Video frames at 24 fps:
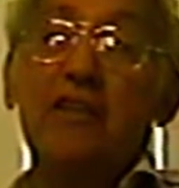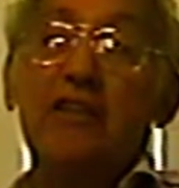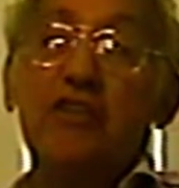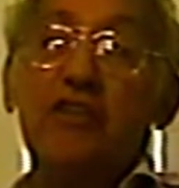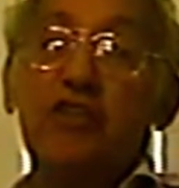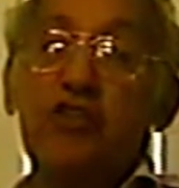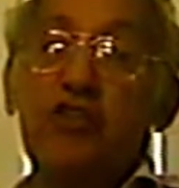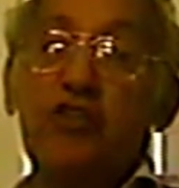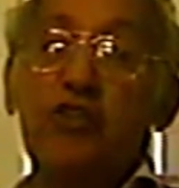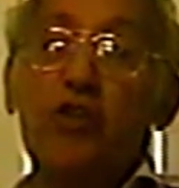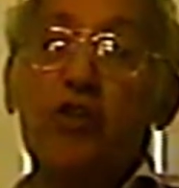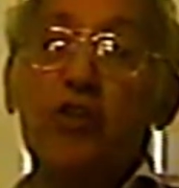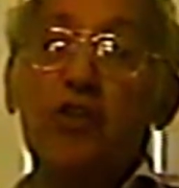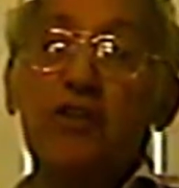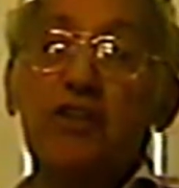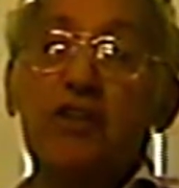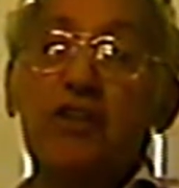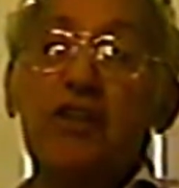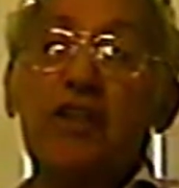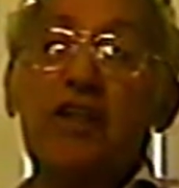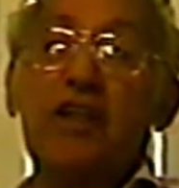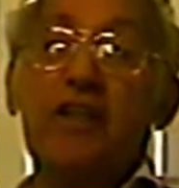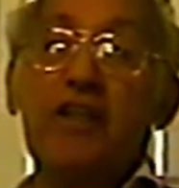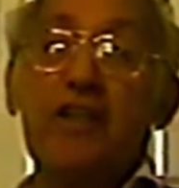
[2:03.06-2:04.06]
story
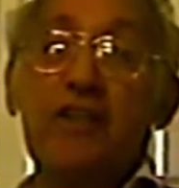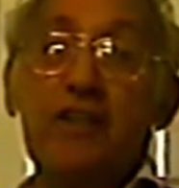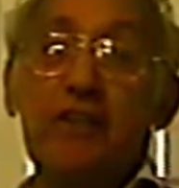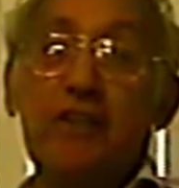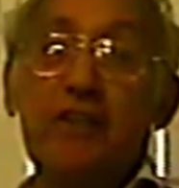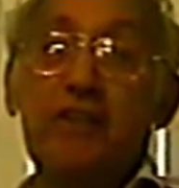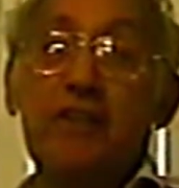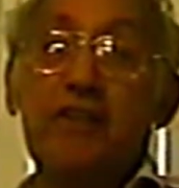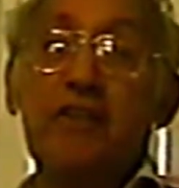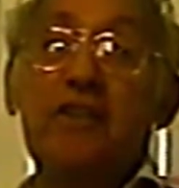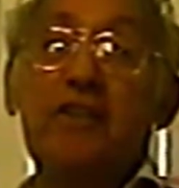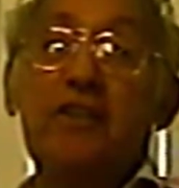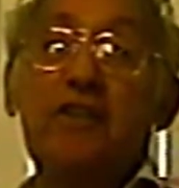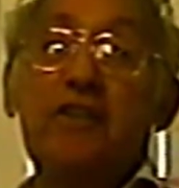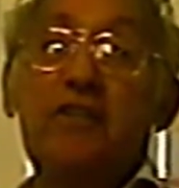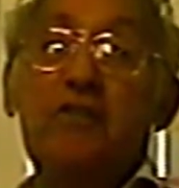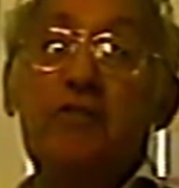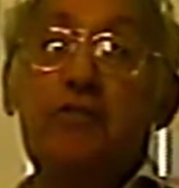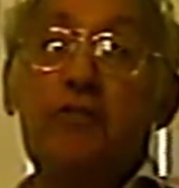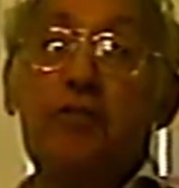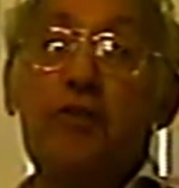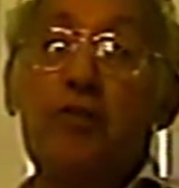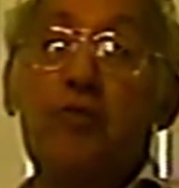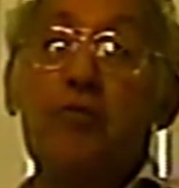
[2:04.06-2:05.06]
that I heard
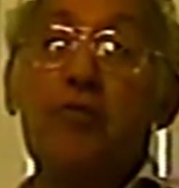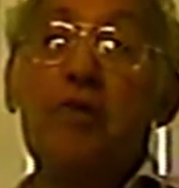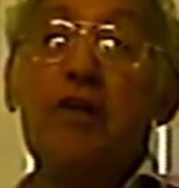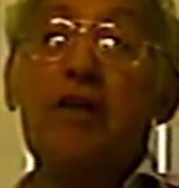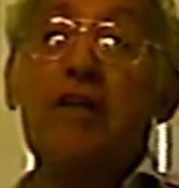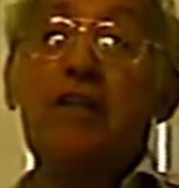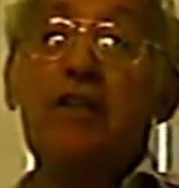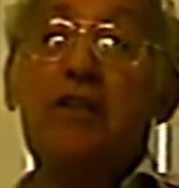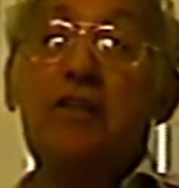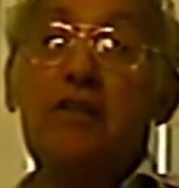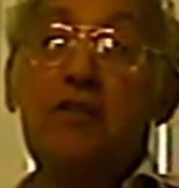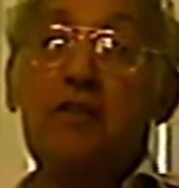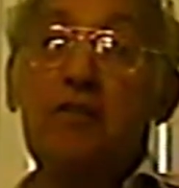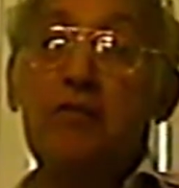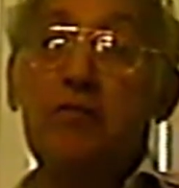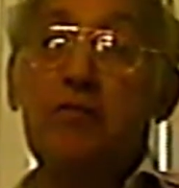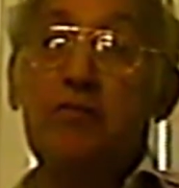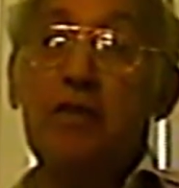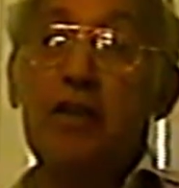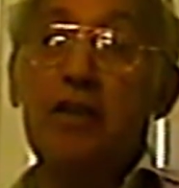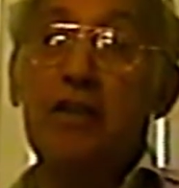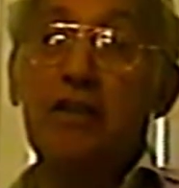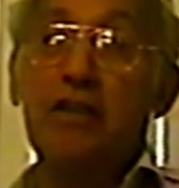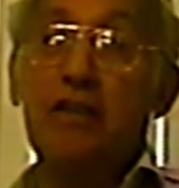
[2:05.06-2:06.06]
from
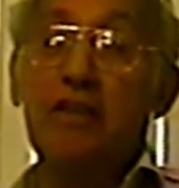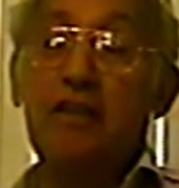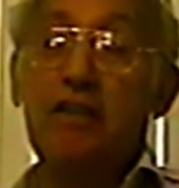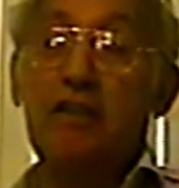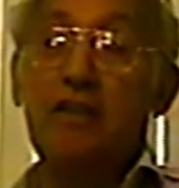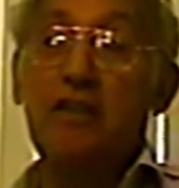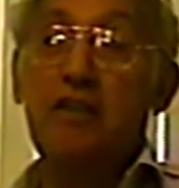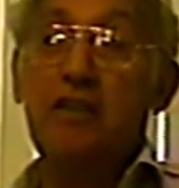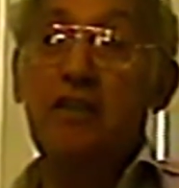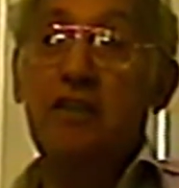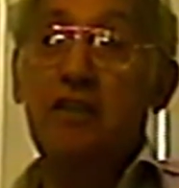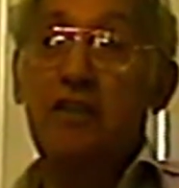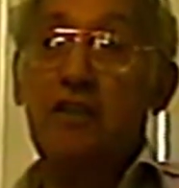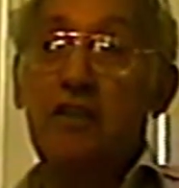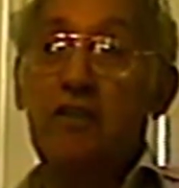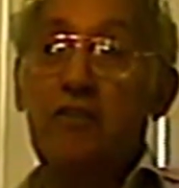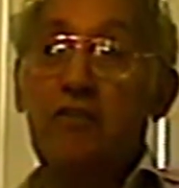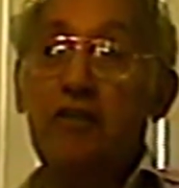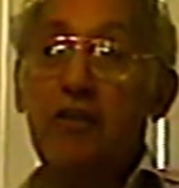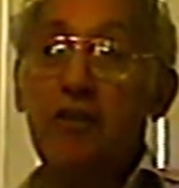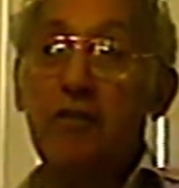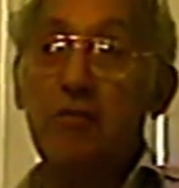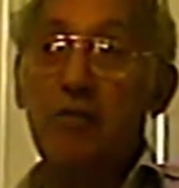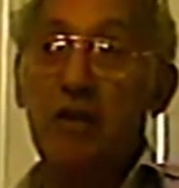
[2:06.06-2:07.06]
my
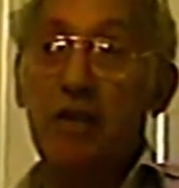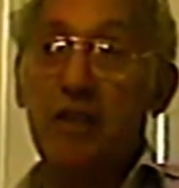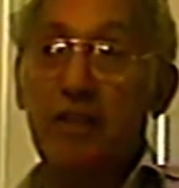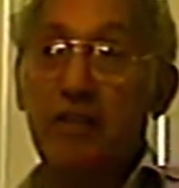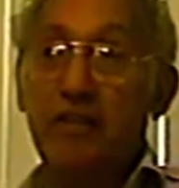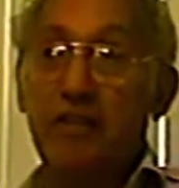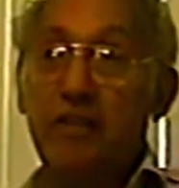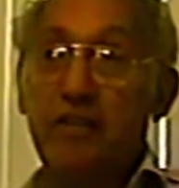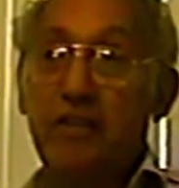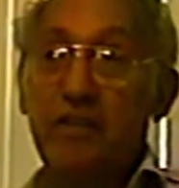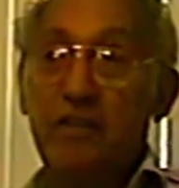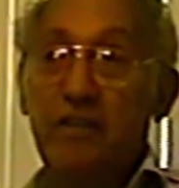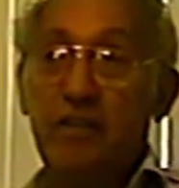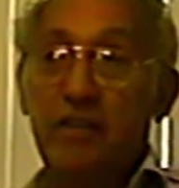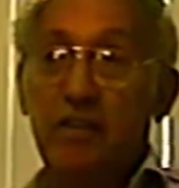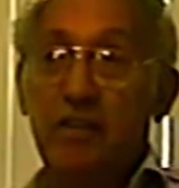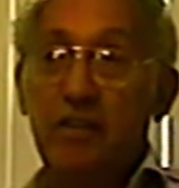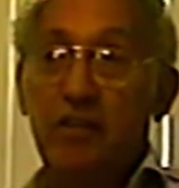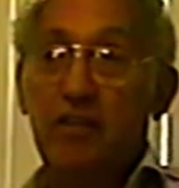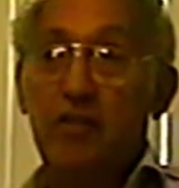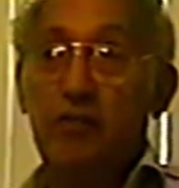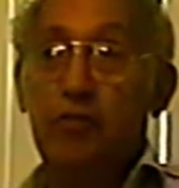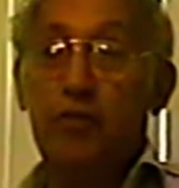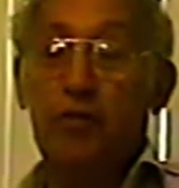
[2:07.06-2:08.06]
grandmother,
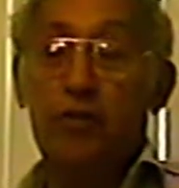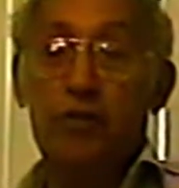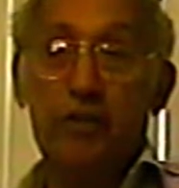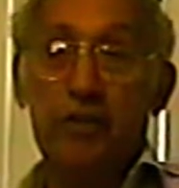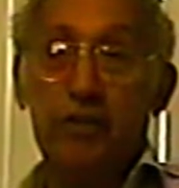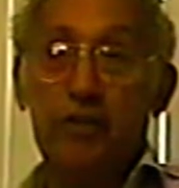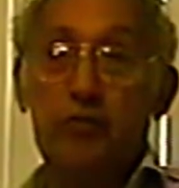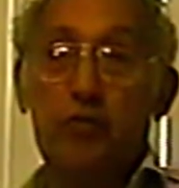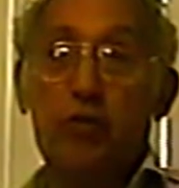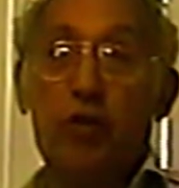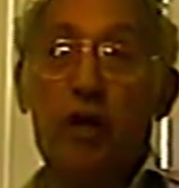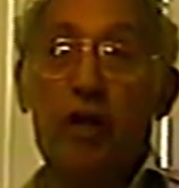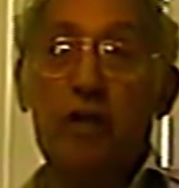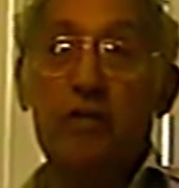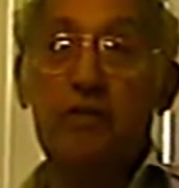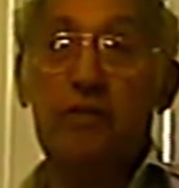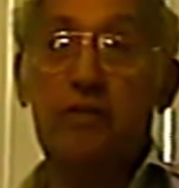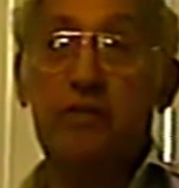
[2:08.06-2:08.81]
for his wife,